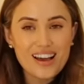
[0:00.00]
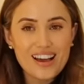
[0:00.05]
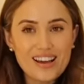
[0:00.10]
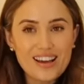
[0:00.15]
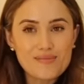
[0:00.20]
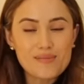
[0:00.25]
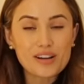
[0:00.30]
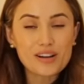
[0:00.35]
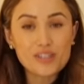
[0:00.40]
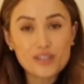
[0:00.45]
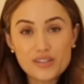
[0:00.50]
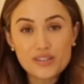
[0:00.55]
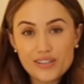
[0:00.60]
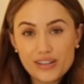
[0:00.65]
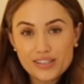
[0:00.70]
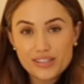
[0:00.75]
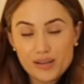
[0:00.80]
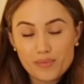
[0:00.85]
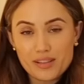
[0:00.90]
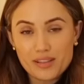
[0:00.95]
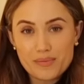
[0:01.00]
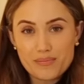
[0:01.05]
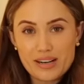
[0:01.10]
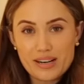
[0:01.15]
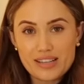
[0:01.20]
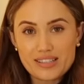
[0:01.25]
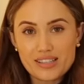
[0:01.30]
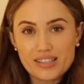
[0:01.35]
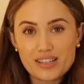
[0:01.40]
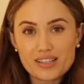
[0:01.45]
I do size up in the
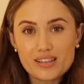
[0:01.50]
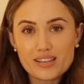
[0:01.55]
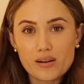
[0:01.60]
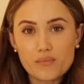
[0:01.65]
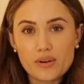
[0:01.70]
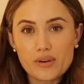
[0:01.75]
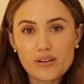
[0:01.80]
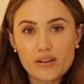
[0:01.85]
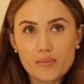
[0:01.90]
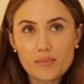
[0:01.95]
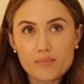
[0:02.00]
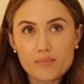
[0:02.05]
blazers. I'm wearing a